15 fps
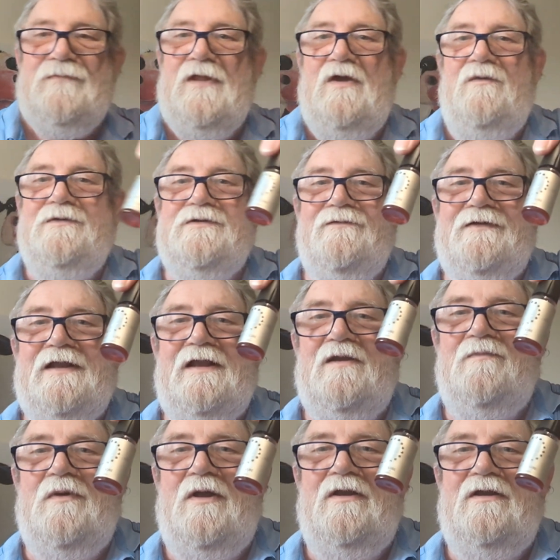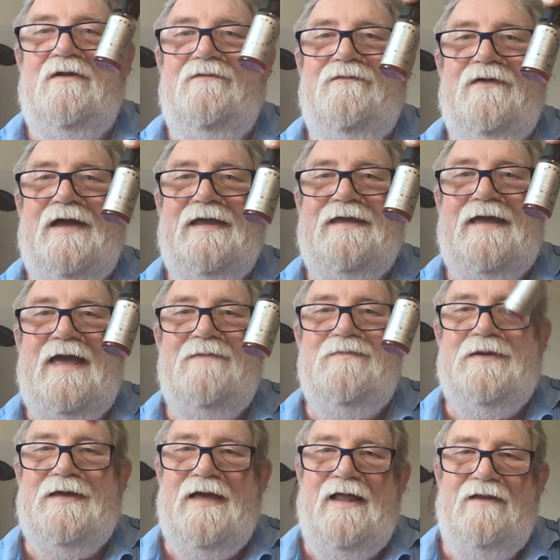always have a little bottle of
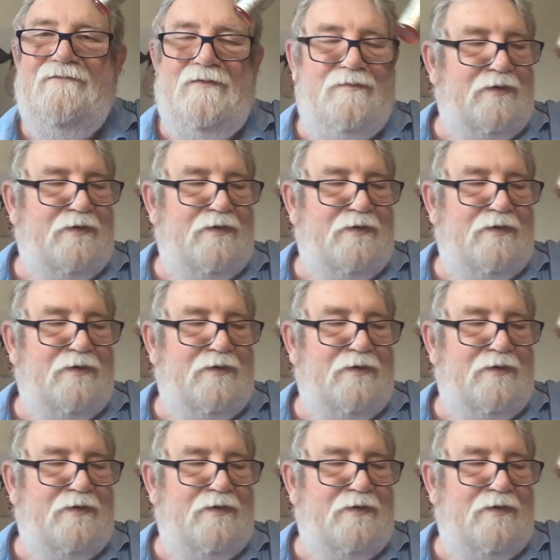KPL for